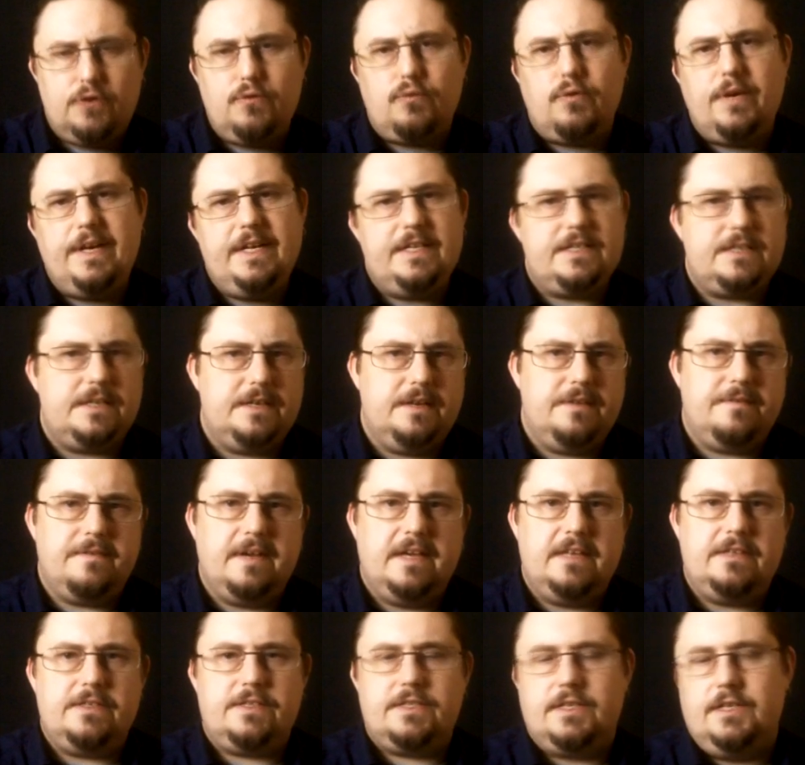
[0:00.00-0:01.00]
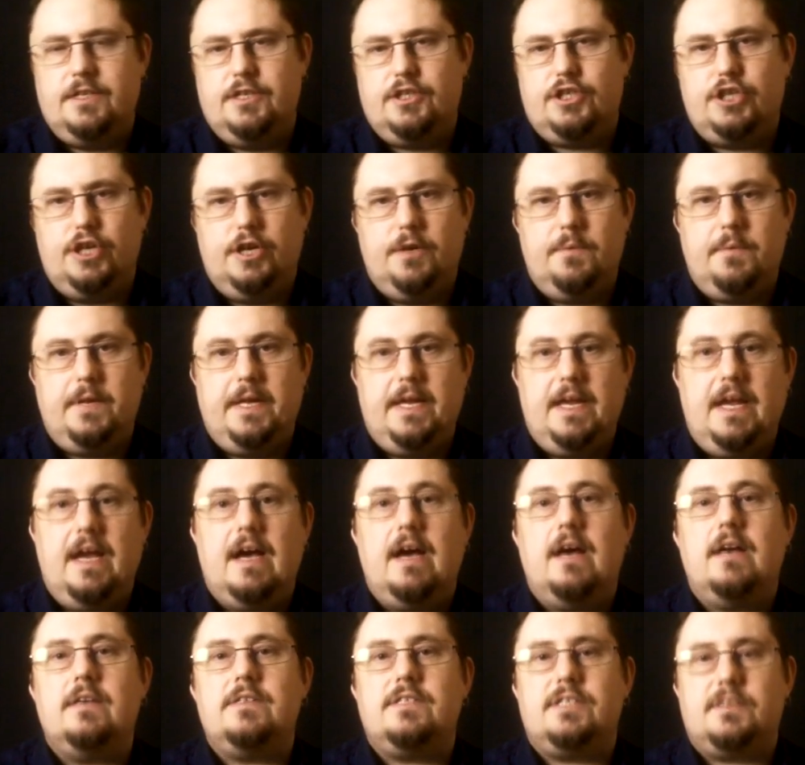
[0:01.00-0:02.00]
recent events in Germany
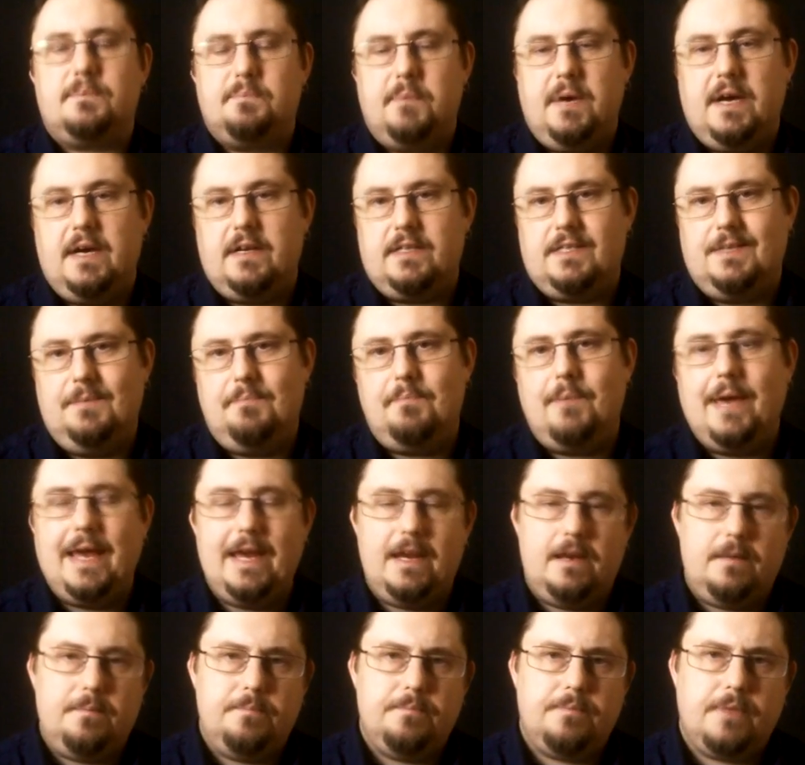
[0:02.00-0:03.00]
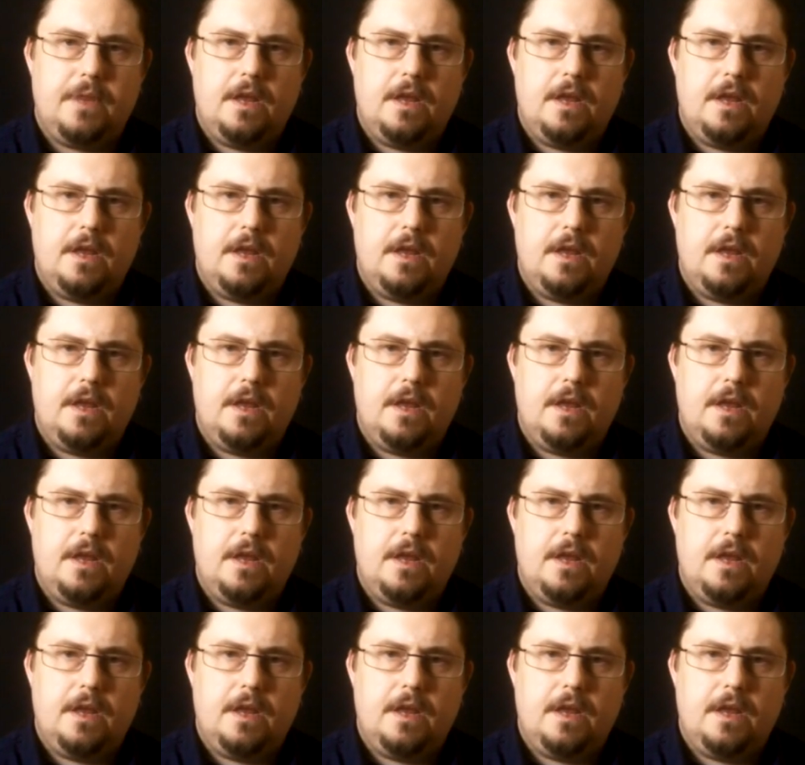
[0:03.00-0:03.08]
has sparked debate